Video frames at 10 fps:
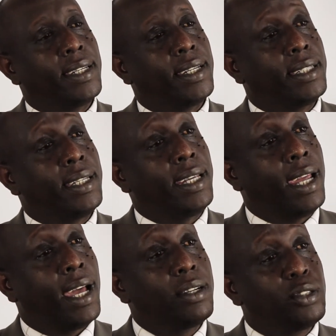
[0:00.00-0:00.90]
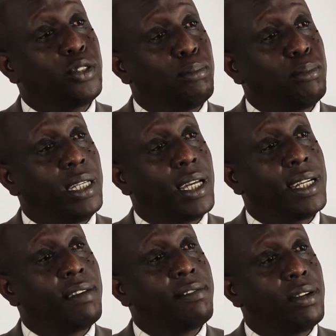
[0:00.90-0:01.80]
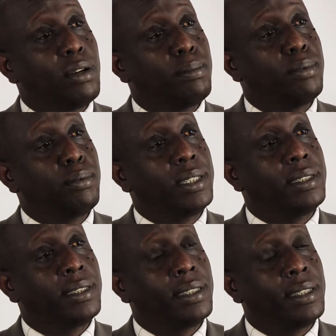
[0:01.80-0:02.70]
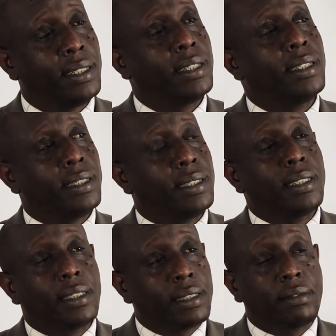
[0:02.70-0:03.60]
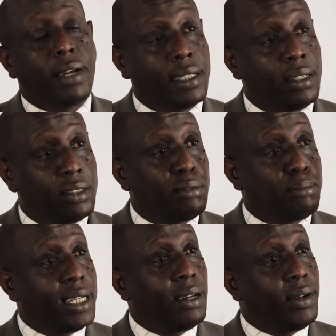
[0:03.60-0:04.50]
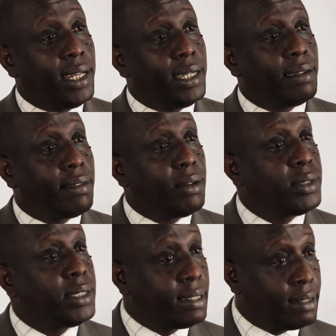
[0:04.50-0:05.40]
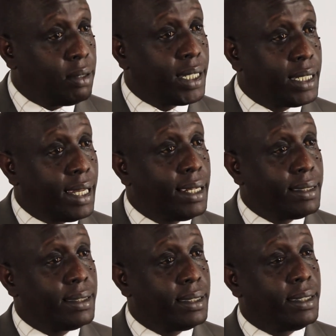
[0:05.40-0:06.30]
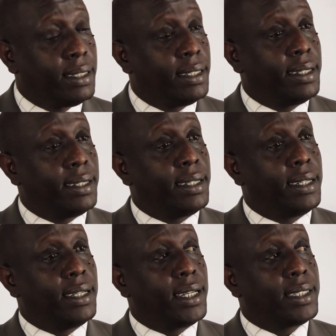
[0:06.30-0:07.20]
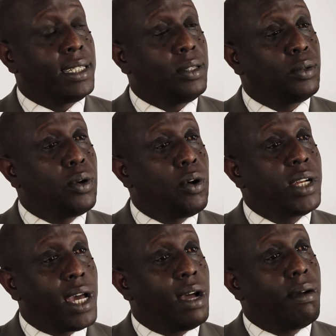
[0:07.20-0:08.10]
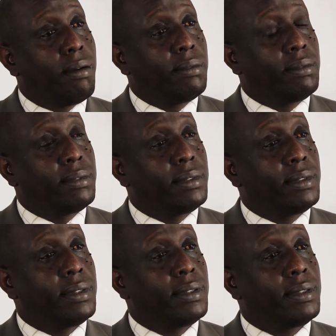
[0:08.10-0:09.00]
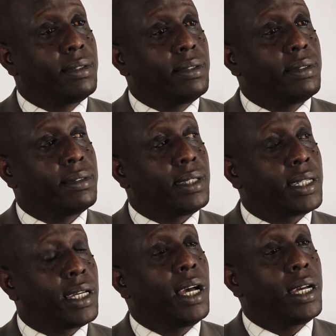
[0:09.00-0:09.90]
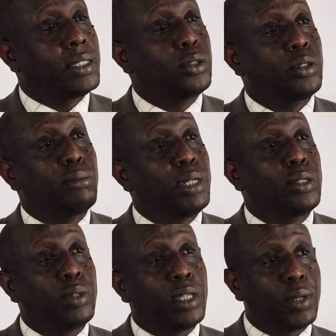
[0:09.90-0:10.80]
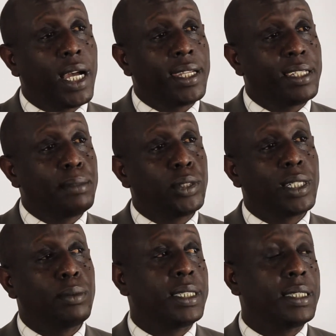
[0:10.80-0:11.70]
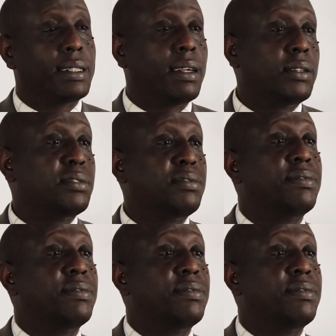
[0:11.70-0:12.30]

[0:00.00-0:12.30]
And he handed to me an envelope, which quite a lot of money on it, around $6,000. I said, you go now. The car took me to the Ugandan border, which is around